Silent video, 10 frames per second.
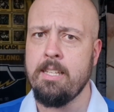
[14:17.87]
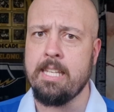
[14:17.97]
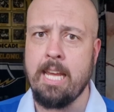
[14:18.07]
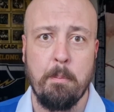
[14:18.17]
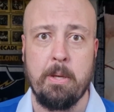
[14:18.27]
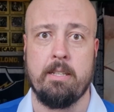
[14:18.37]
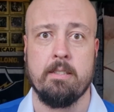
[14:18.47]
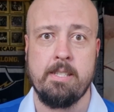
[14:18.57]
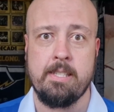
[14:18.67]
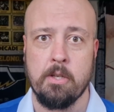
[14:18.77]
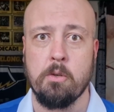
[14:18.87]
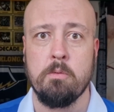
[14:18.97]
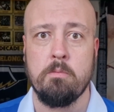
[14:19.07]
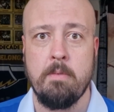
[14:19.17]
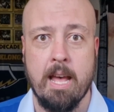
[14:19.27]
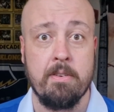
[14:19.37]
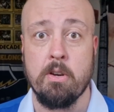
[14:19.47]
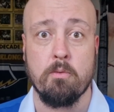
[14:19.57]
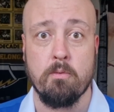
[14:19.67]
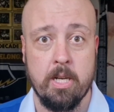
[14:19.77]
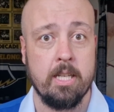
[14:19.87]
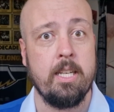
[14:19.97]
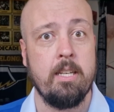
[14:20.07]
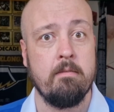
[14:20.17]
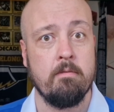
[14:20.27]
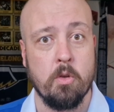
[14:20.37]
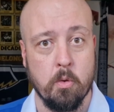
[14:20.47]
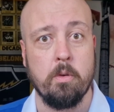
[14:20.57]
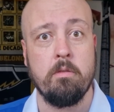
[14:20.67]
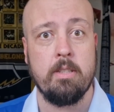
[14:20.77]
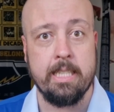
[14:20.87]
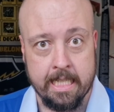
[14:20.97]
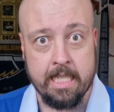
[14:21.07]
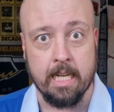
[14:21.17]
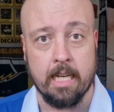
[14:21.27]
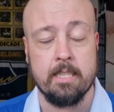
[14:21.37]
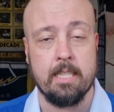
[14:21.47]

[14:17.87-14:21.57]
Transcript: Kepi still having a really good year.